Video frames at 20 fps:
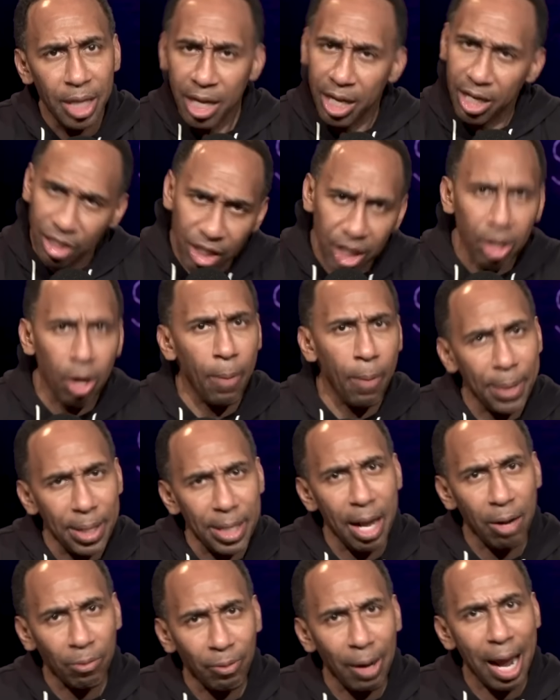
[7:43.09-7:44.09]
Is she going to be
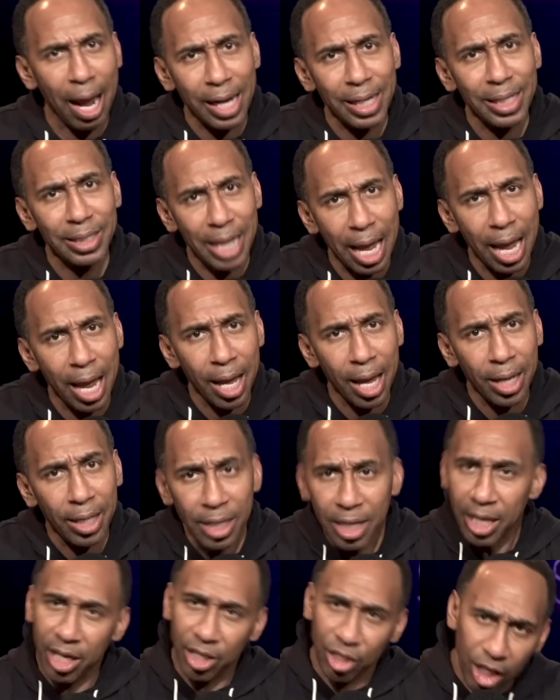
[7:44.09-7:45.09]
that ride and die?
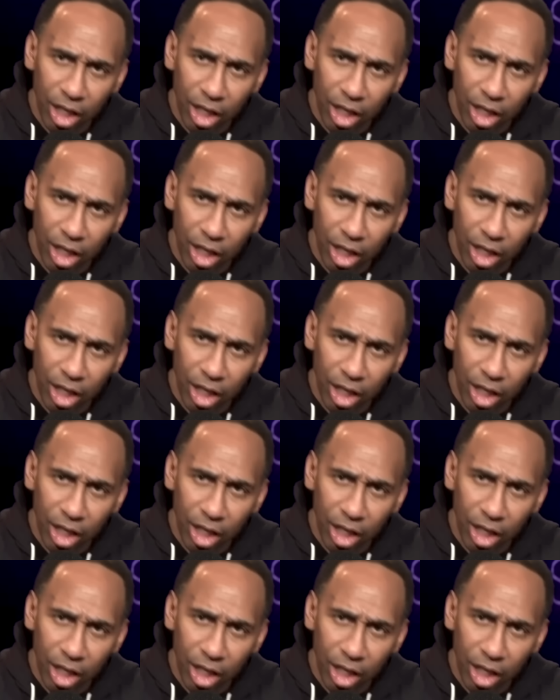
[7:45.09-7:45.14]
Is